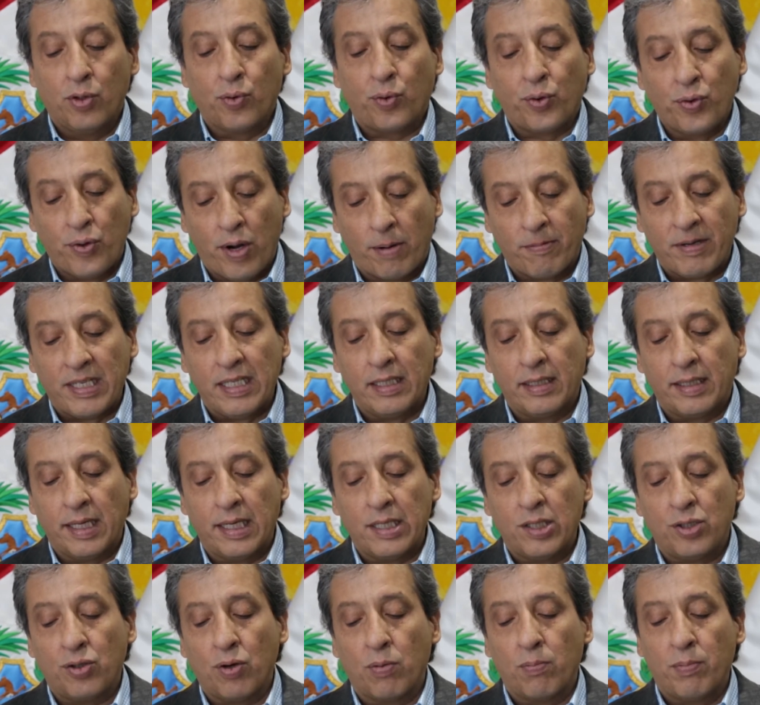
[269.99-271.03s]

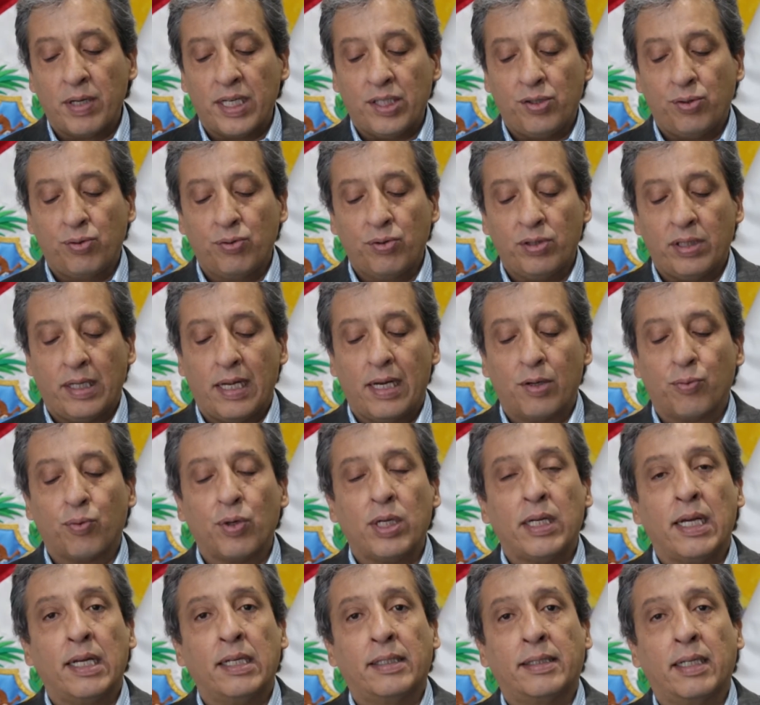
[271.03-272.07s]
rehabilitation measures, and
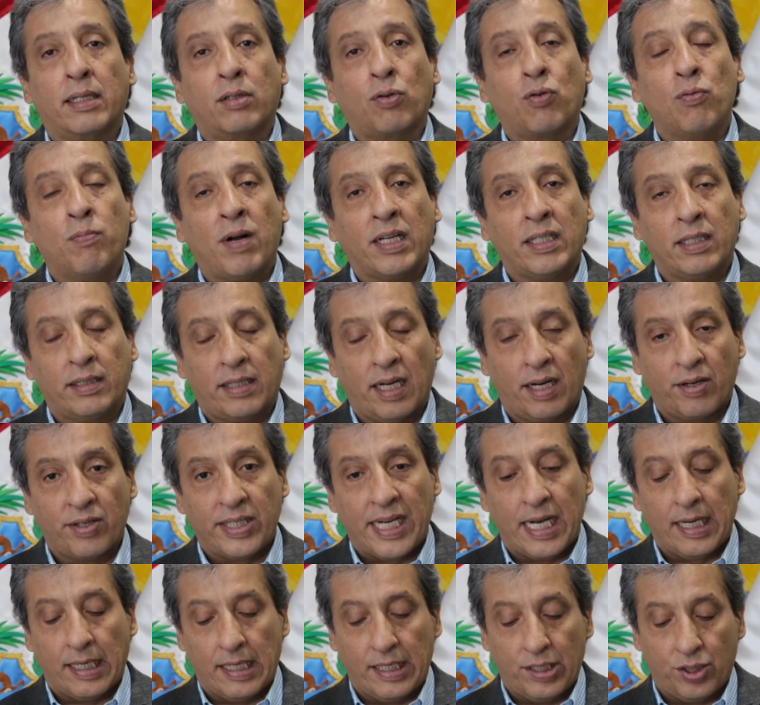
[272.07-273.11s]
related
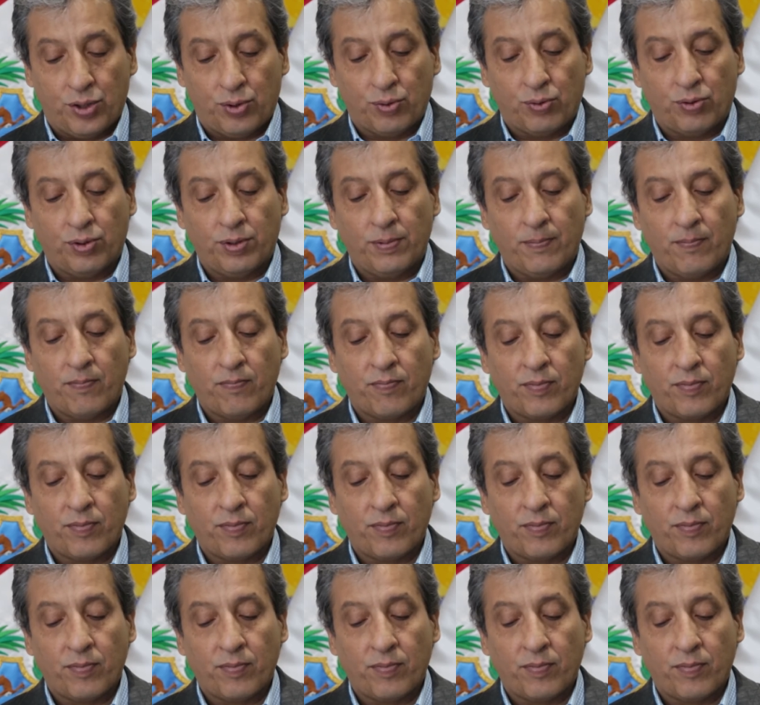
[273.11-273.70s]
humanitarian issues.